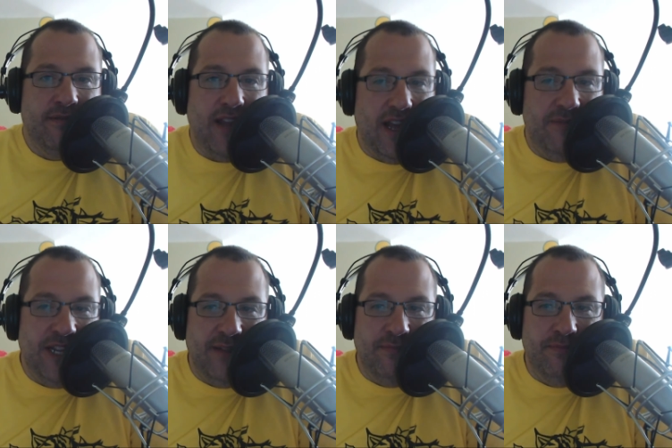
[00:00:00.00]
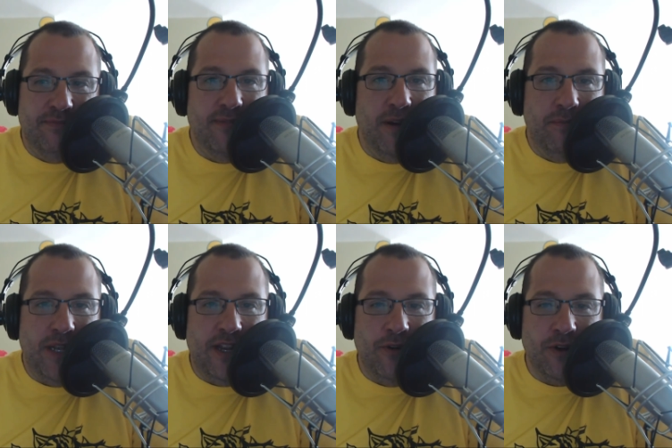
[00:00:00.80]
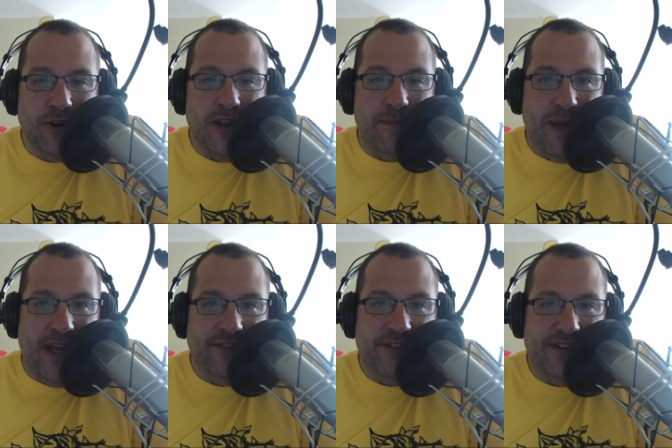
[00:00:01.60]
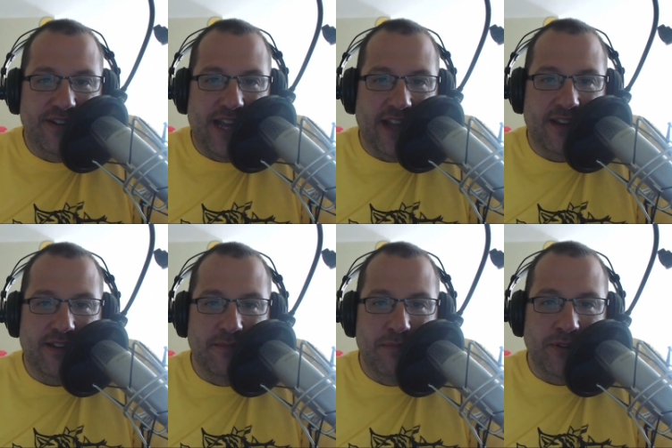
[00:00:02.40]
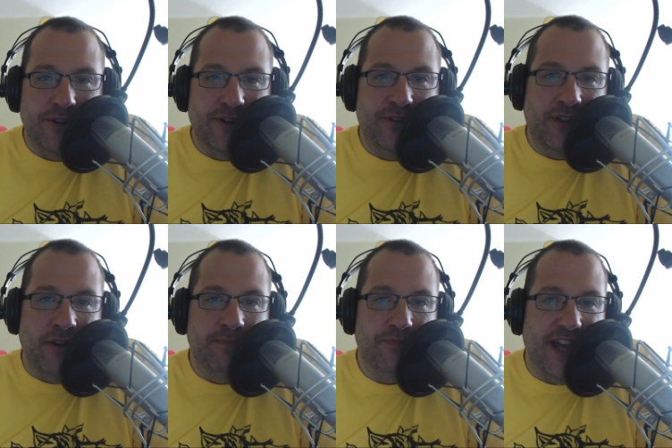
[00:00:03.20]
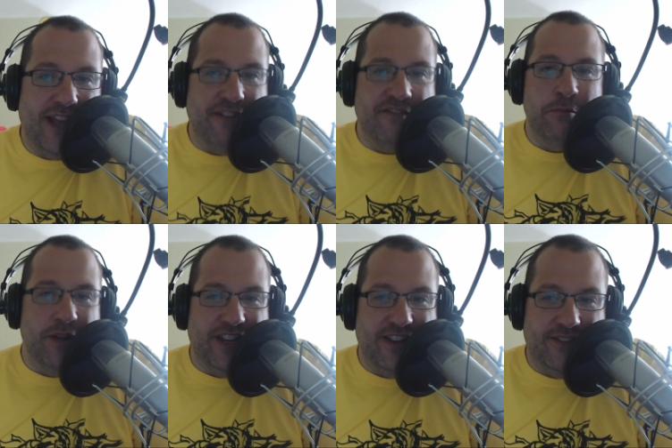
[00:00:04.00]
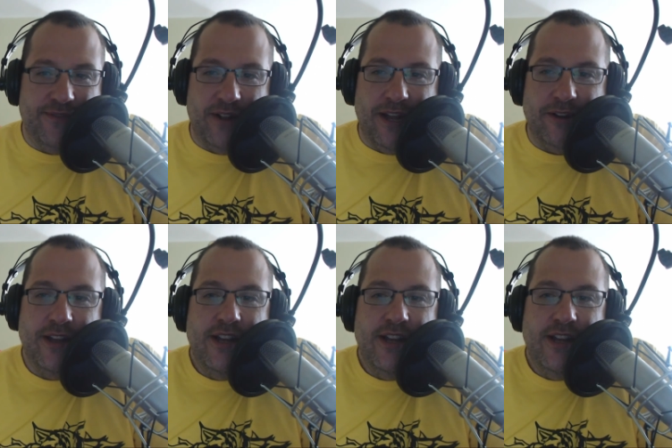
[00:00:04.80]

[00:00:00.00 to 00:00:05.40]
I mean, I'm a mediocre at best deck builder, so as everybody has found out.